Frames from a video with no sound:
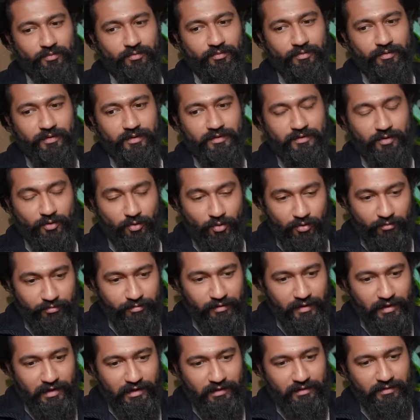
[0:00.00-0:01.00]
it's a good
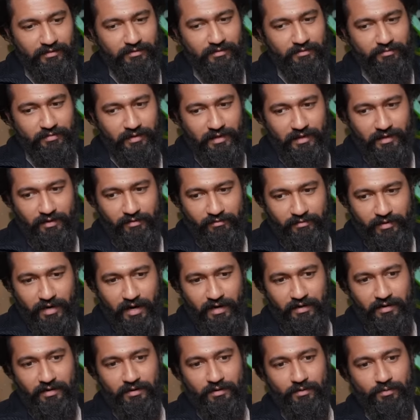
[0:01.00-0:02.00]
feeling. It's a feeling of
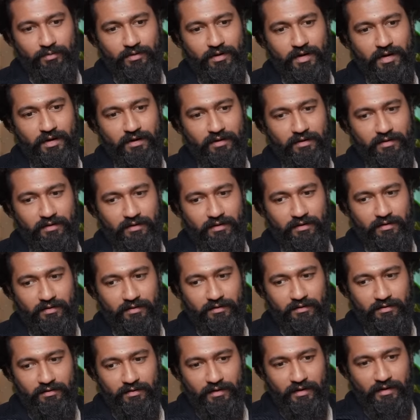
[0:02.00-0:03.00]
gratitude,
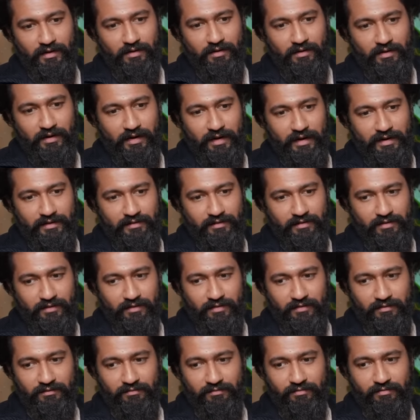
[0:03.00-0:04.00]
and
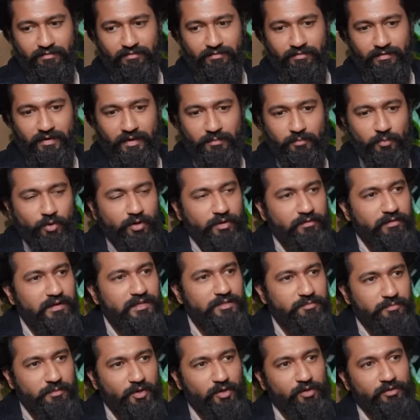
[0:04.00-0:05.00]
it
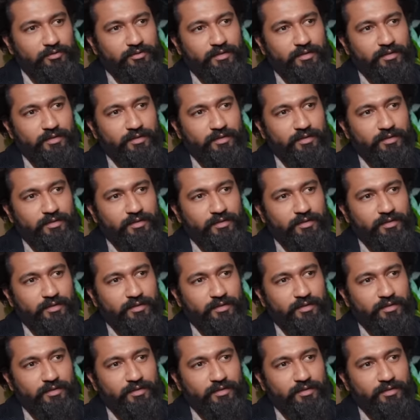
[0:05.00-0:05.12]
motivates me also.